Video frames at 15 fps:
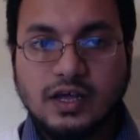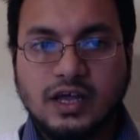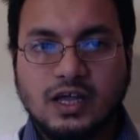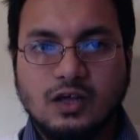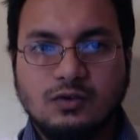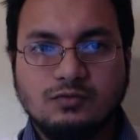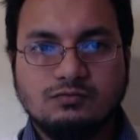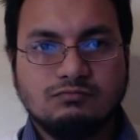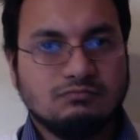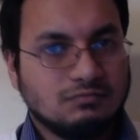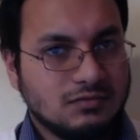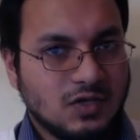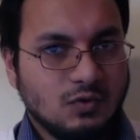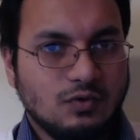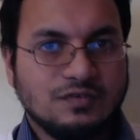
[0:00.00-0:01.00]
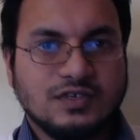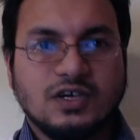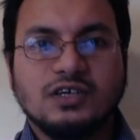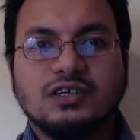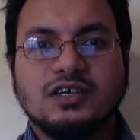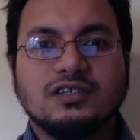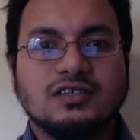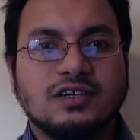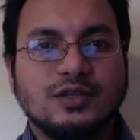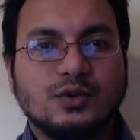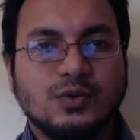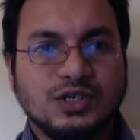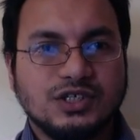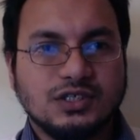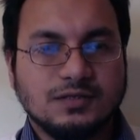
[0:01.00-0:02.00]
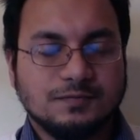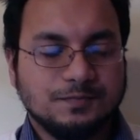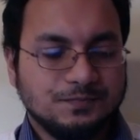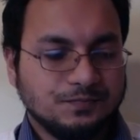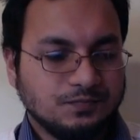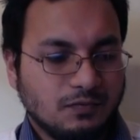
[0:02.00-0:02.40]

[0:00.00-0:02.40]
There you go. We've started answering the question.